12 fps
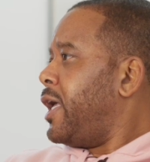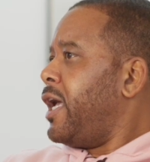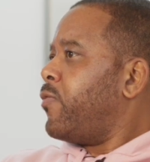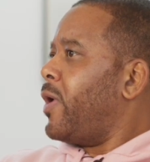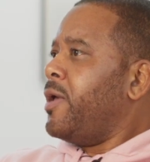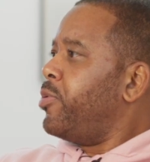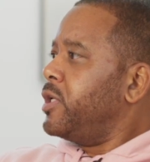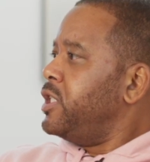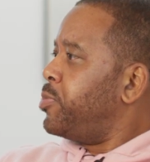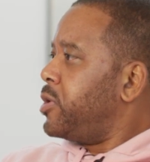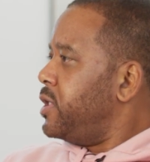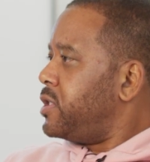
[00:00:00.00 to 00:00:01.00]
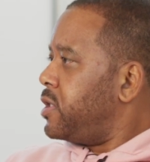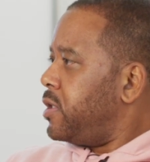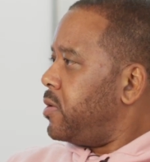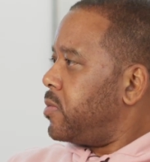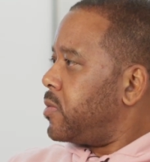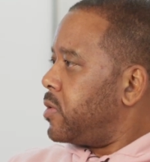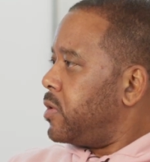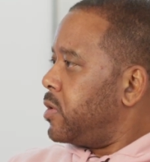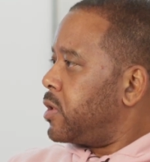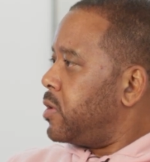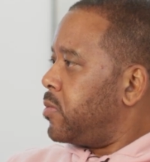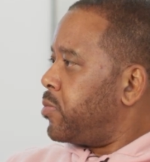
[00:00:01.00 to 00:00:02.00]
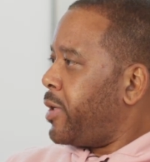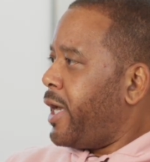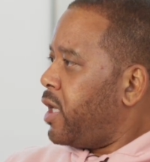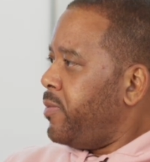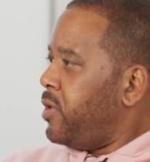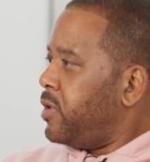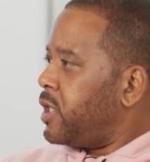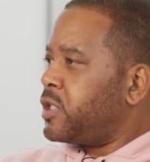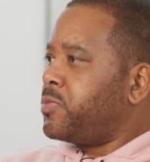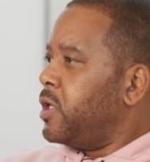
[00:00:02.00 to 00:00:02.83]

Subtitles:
to have white police the black community. It's